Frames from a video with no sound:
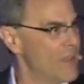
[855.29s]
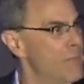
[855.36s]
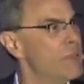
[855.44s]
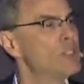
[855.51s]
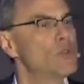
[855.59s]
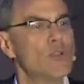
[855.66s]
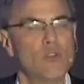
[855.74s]

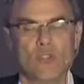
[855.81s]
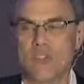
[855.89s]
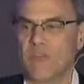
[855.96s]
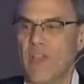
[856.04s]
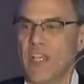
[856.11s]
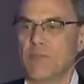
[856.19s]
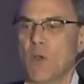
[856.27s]
habitual use of
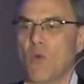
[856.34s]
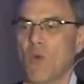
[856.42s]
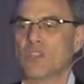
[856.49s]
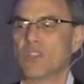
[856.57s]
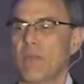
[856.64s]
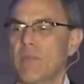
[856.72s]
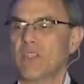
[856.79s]
Facebook
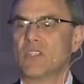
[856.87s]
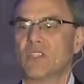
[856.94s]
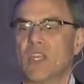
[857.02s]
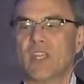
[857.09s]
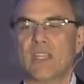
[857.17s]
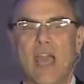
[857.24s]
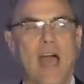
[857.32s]
was somebody
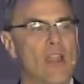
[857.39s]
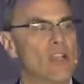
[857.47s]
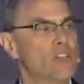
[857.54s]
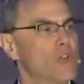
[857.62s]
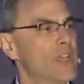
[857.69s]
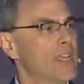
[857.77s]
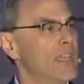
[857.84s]
sitting down and
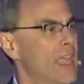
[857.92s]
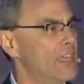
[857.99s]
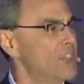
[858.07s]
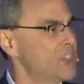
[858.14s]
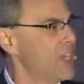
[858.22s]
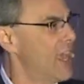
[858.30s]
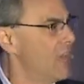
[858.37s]
treating it like a
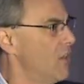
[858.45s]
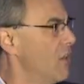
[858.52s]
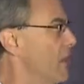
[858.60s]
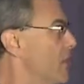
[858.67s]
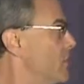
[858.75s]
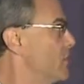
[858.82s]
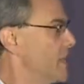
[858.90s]
channel
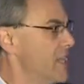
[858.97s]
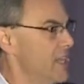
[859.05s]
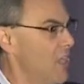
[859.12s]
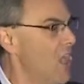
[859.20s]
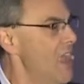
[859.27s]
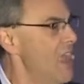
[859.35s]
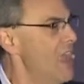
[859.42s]
that you did here.